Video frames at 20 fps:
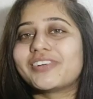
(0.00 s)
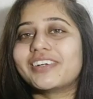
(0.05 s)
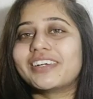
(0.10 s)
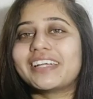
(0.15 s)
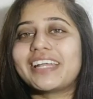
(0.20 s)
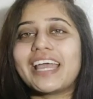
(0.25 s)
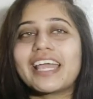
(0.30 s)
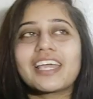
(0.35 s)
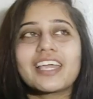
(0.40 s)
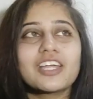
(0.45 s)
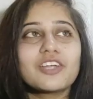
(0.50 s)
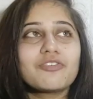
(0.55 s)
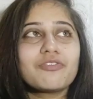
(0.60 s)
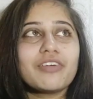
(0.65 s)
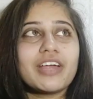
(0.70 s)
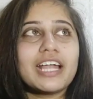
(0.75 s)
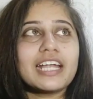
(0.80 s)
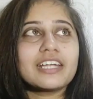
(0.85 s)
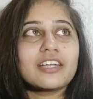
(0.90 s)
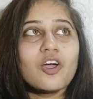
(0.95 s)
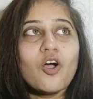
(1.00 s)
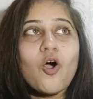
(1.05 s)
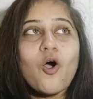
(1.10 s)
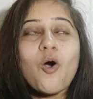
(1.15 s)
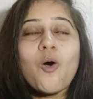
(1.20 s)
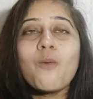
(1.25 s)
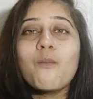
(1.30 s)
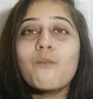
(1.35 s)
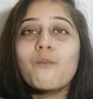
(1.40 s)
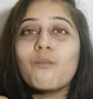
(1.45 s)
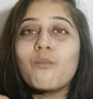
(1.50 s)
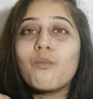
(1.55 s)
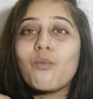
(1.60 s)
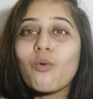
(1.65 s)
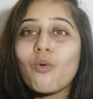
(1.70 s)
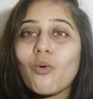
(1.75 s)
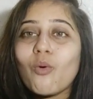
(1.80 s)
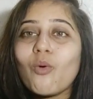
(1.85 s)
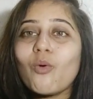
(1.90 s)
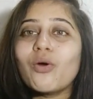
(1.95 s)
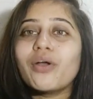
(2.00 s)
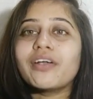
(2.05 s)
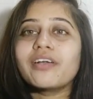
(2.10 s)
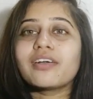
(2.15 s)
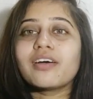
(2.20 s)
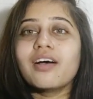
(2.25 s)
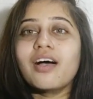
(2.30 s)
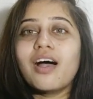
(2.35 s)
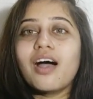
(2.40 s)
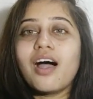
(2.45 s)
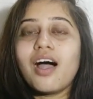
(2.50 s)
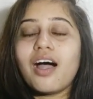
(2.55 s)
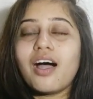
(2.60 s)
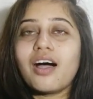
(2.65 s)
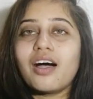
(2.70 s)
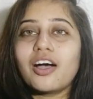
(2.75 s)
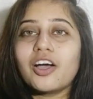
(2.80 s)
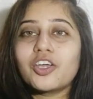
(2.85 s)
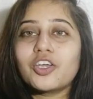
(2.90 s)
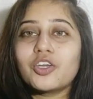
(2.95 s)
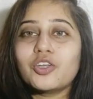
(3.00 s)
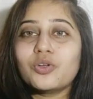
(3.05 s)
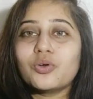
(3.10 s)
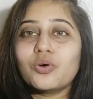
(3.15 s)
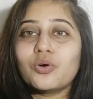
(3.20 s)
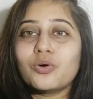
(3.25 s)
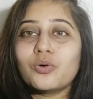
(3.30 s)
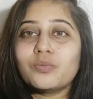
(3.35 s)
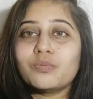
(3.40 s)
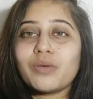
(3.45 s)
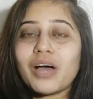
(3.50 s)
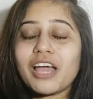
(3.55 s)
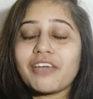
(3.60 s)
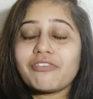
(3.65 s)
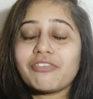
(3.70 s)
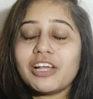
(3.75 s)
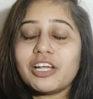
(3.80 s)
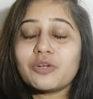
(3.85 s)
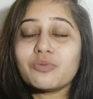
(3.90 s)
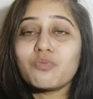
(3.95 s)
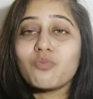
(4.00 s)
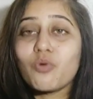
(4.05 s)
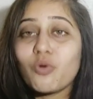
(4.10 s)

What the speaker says: world, like it felt more I felt